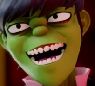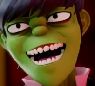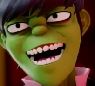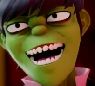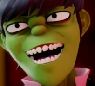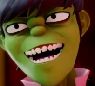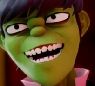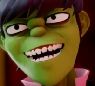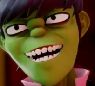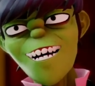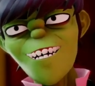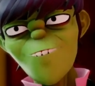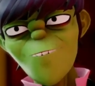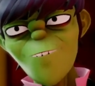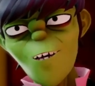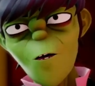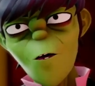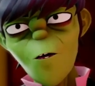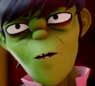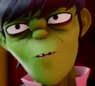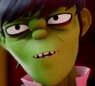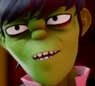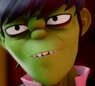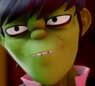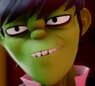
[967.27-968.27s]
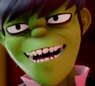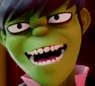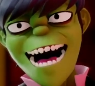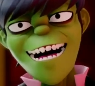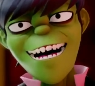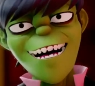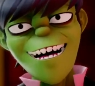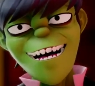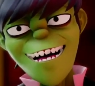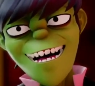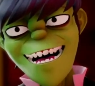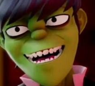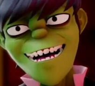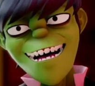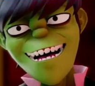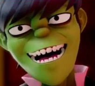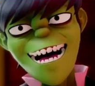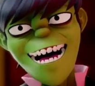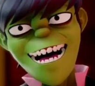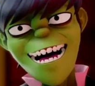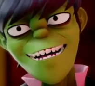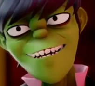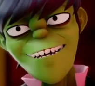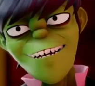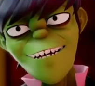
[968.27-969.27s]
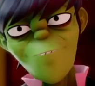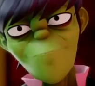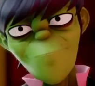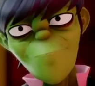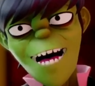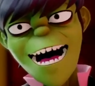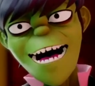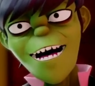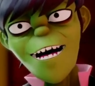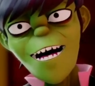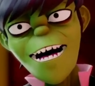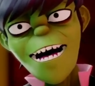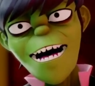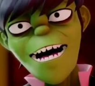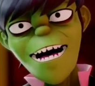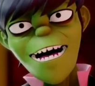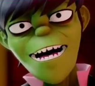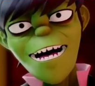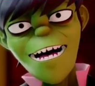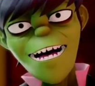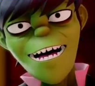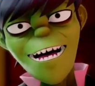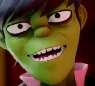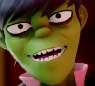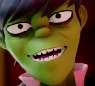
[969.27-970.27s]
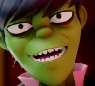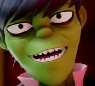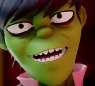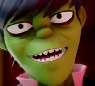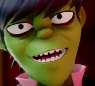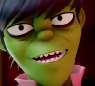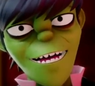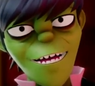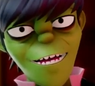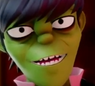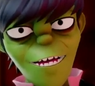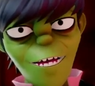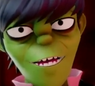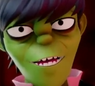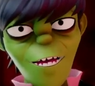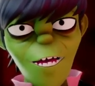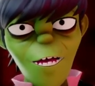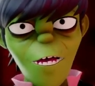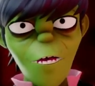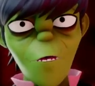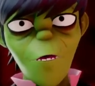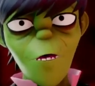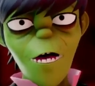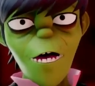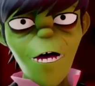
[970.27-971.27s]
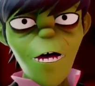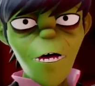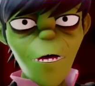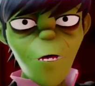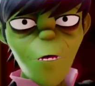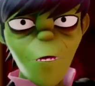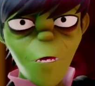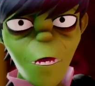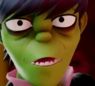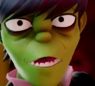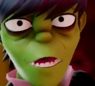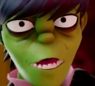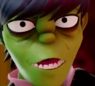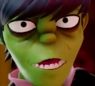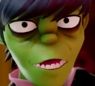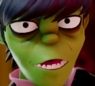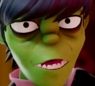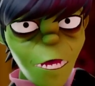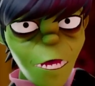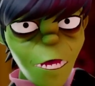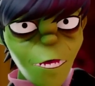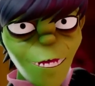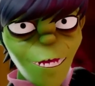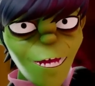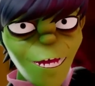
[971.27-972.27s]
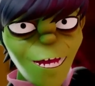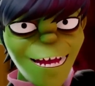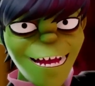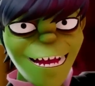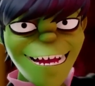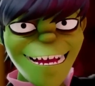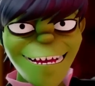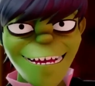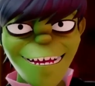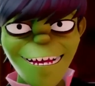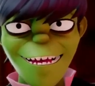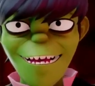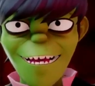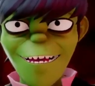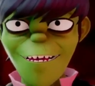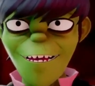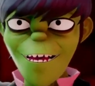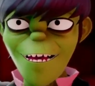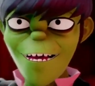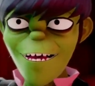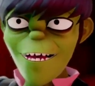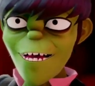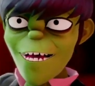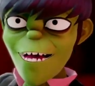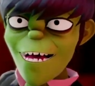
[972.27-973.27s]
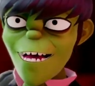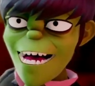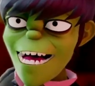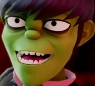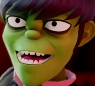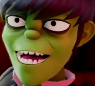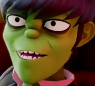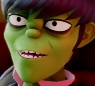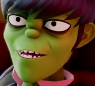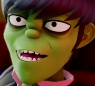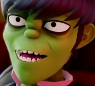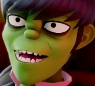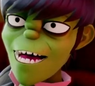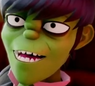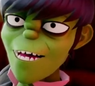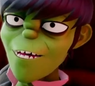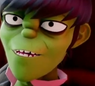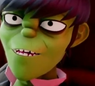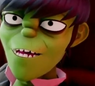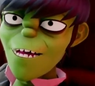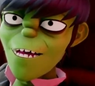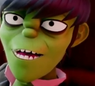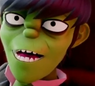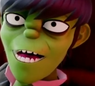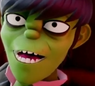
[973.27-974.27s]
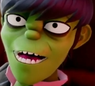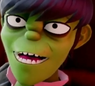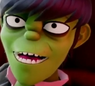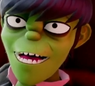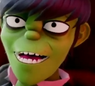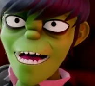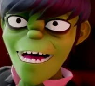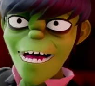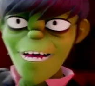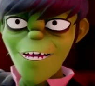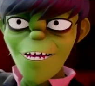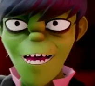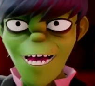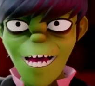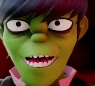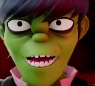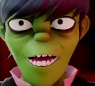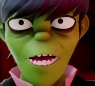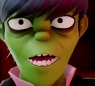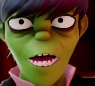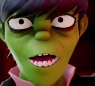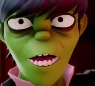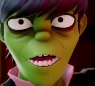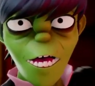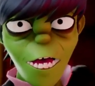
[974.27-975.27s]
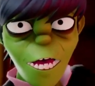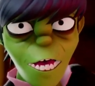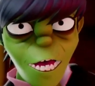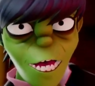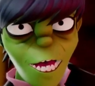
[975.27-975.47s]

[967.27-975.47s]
the highest form of flattery, isn't it? Apparently. Yeah. Uh, you see, you can't coach that kind of thing. Look,